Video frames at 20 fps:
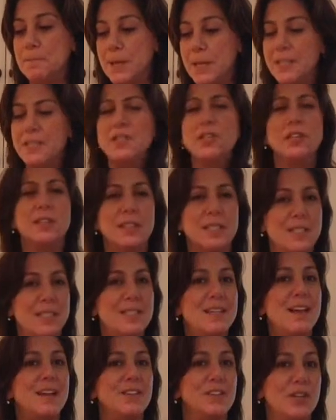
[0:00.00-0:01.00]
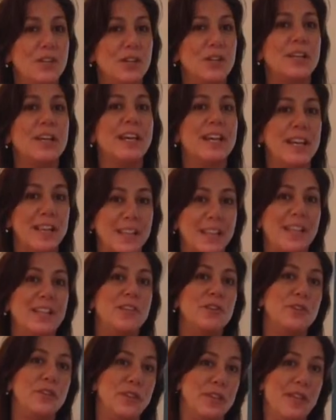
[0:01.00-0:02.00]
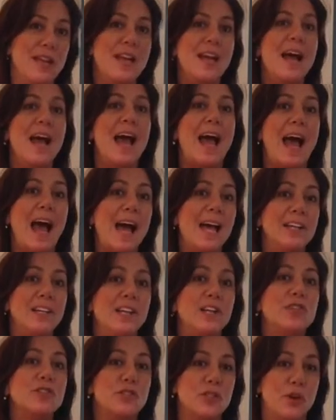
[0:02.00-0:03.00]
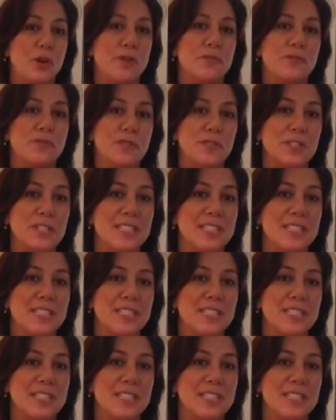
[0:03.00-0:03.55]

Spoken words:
it's done cooking, and then you can add salt for